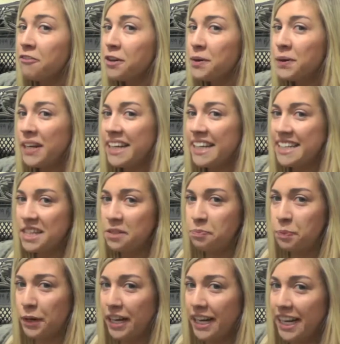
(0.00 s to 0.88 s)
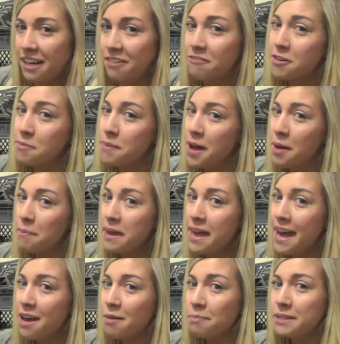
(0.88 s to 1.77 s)
everyone, it's Brittany from
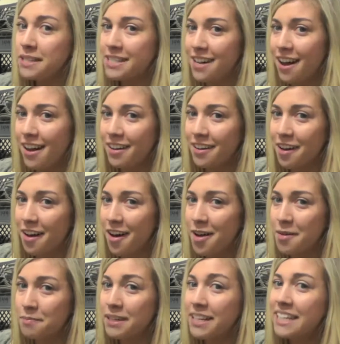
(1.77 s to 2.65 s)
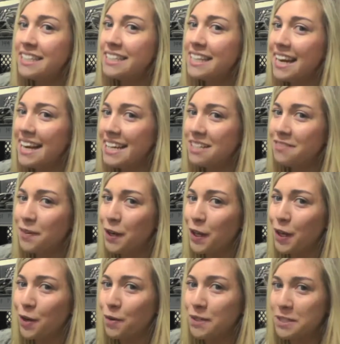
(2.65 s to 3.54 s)
Hubcaps.com. Today's
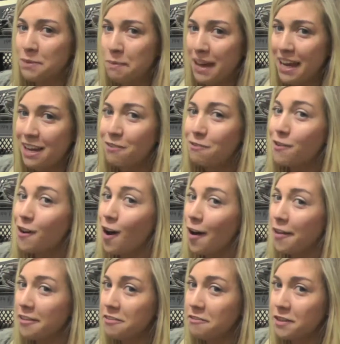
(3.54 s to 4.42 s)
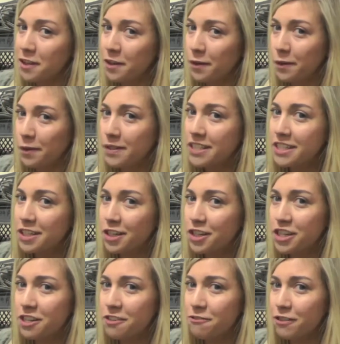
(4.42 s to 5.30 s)
video was made for all of you
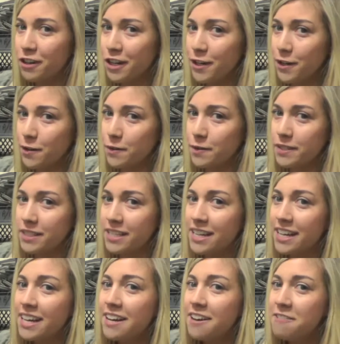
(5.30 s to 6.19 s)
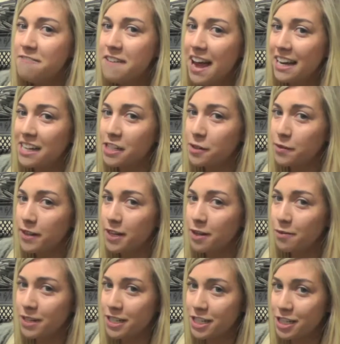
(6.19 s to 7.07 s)
searching for used,
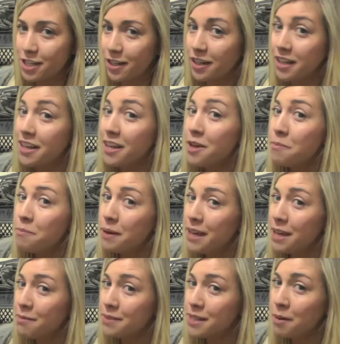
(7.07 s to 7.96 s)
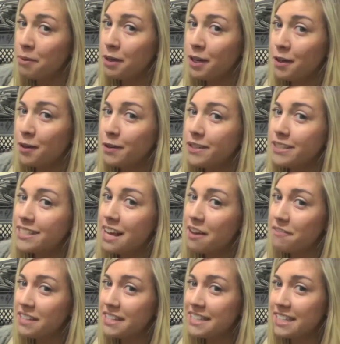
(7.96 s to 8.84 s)
factory original BMW
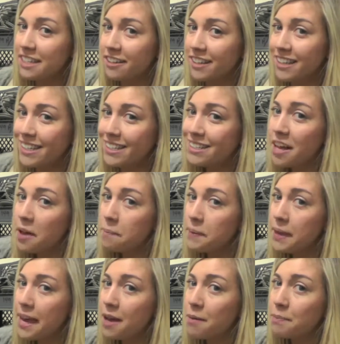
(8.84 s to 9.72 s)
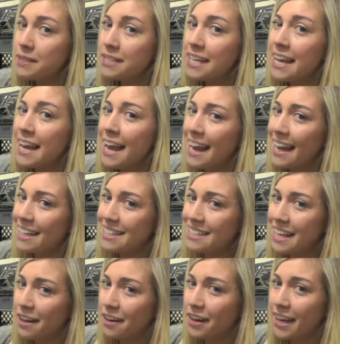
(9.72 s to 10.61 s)
7 Series hubcaps and
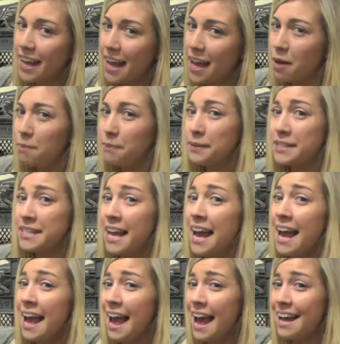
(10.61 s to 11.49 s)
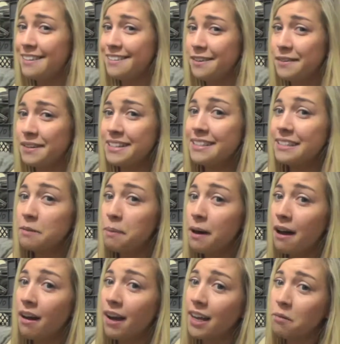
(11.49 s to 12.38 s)
center caps. As you can see
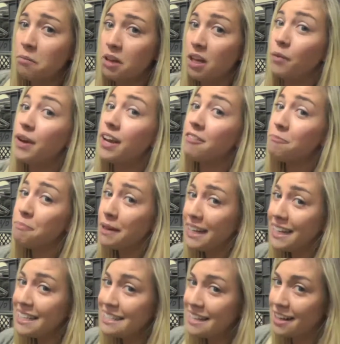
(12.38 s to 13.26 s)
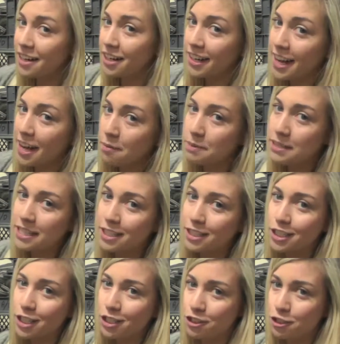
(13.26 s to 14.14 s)
behind me, we have many center caps
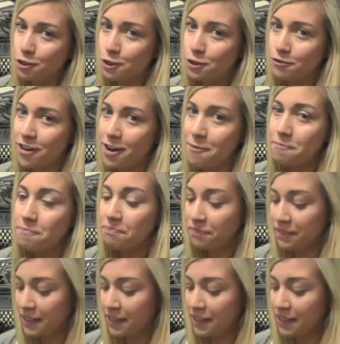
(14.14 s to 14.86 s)
here to choose from.